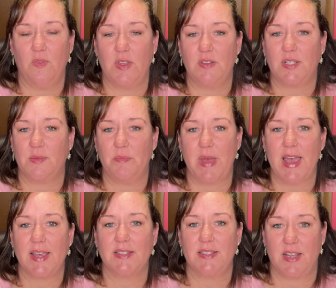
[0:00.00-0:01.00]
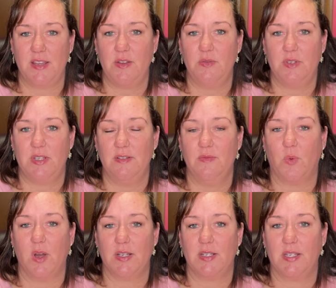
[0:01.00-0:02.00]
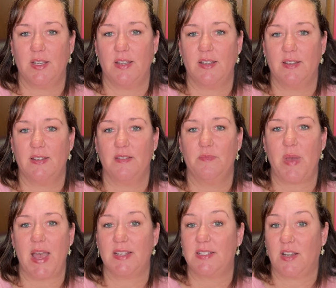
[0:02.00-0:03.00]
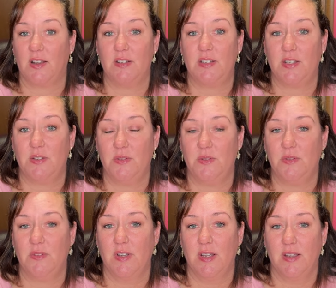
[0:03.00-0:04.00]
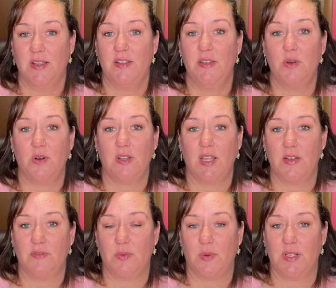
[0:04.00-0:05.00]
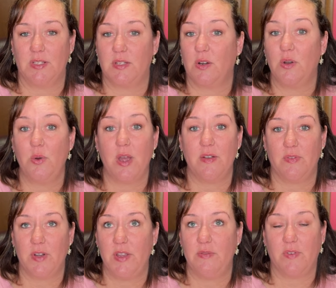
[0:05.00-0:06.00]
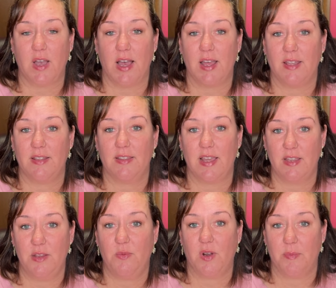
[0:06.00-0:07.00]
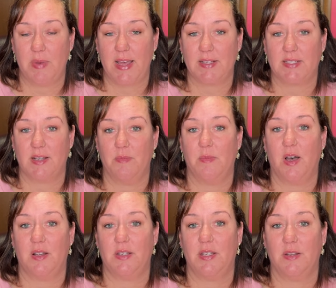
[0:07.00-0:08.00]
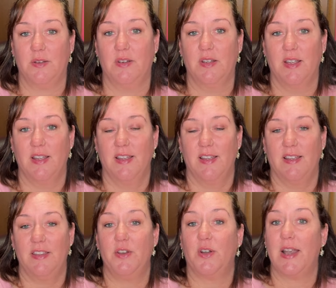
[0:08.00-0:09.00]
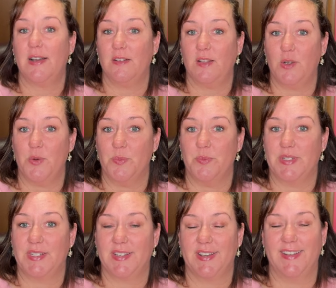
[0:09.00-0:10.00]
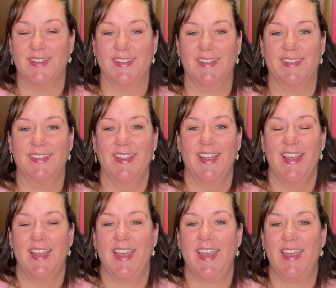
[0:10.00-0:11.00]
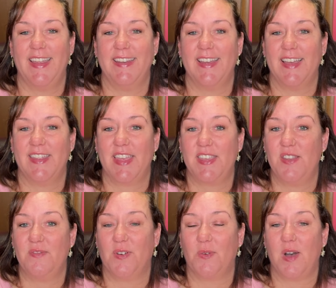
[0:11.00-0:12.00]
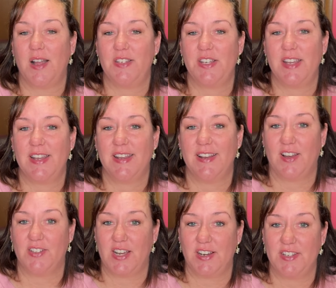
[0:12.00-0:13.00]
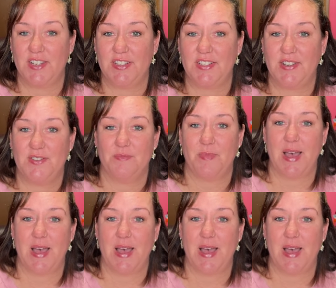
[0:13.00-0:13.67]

some bags that you want to pass on to your loved ones or whoever you've got that you want to pass something on to, your heirlooms. And uh, thank you for watching, and I'll talk to you soon.